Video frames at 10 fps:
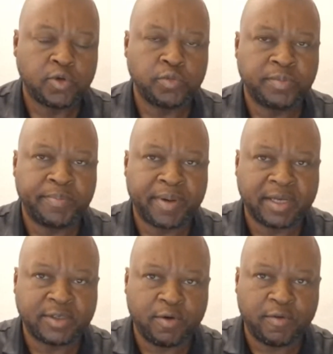to be
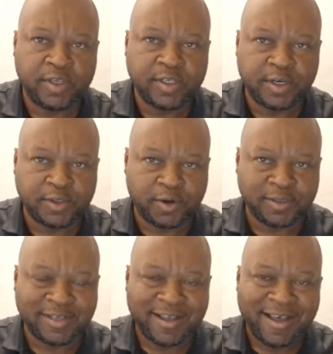part of these
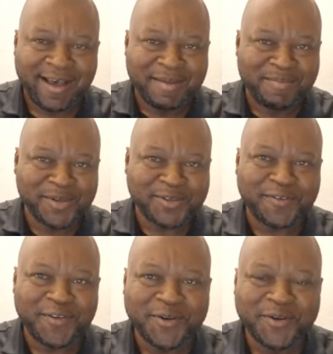rituals. Most
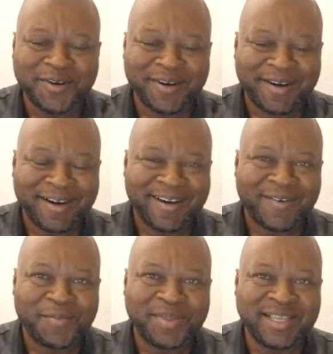of you
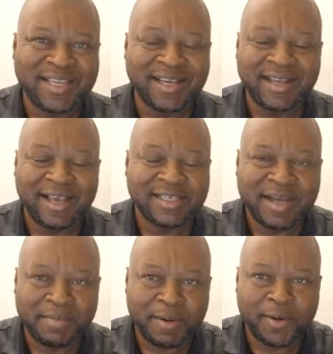will be thinking, has
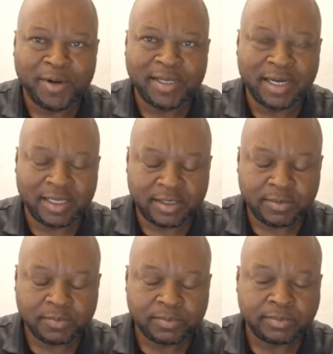Gambama gone
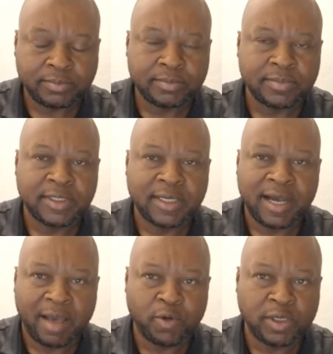crazy?
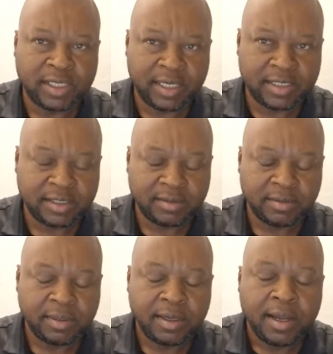I'm not crazy.
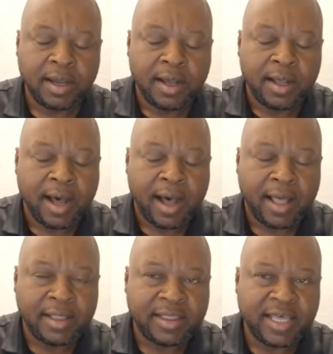
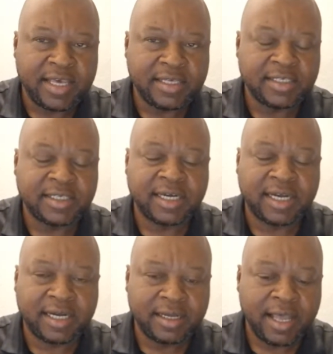There is
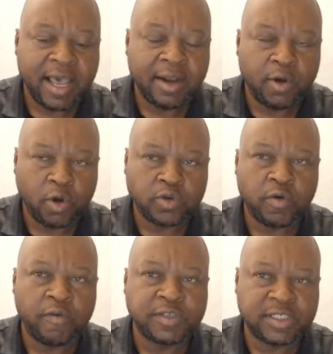a lot
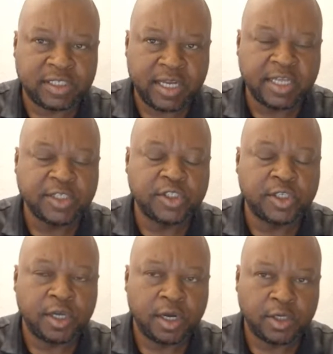of
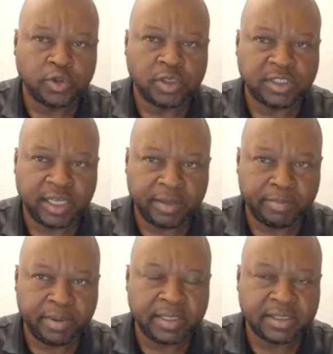strange rituals
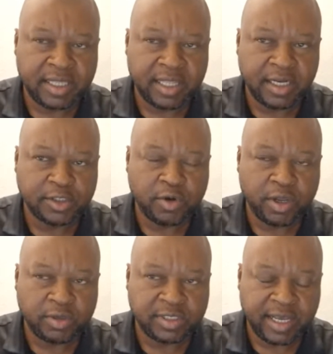taking place at the National
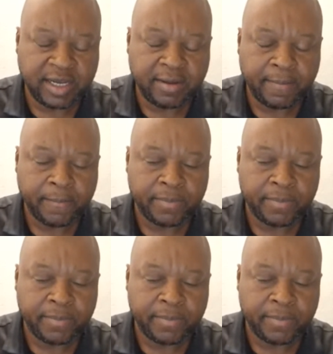Heroes Acre.